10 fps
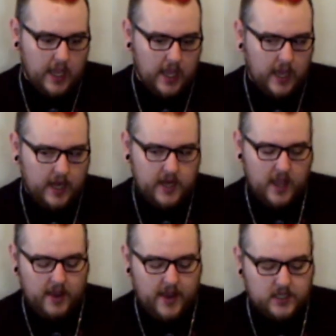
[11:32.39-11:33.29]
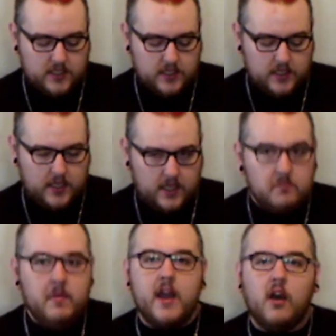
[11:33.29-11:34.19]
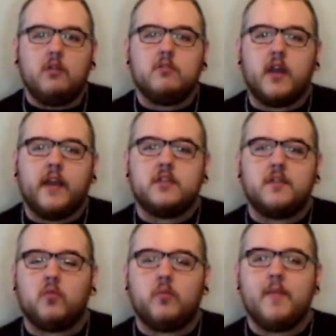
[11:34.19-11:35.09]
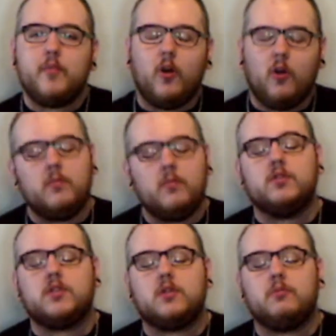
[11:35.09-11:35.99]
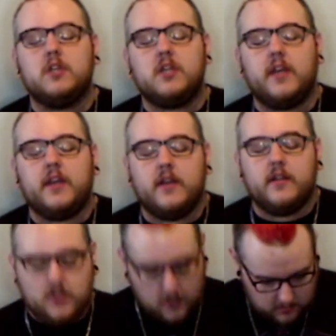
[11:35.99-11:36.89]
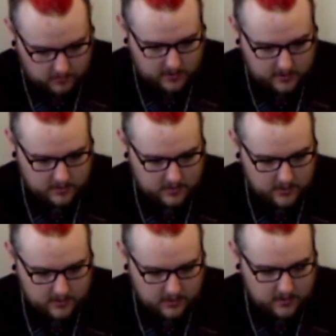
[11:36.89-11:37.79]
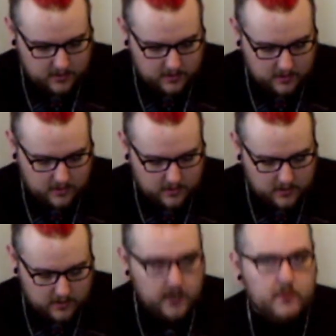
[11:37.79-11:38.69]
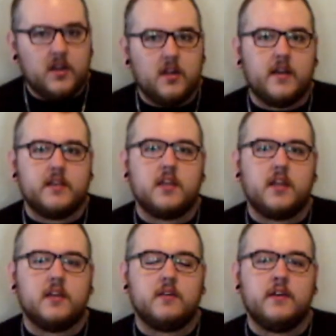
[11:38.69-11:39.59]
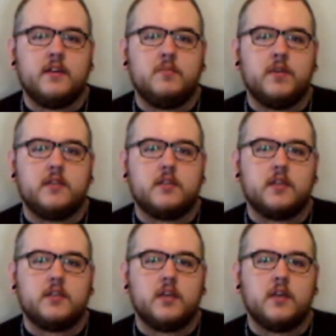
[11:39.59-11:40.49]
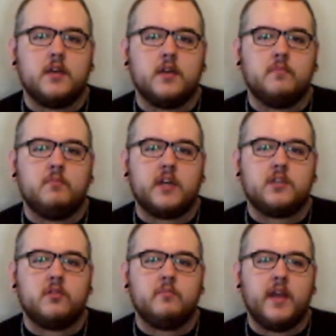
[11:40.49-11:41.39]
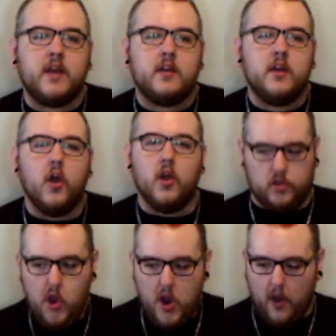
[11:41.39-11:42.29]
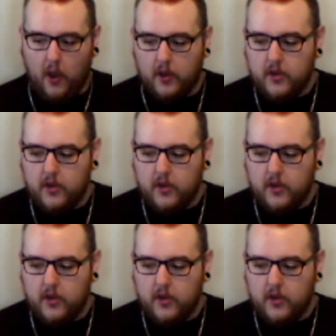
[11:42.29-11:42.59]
And now I actually, in my old age of a ripe almost 28 years old, I realize that I don't need to be such a macho man. Yeah!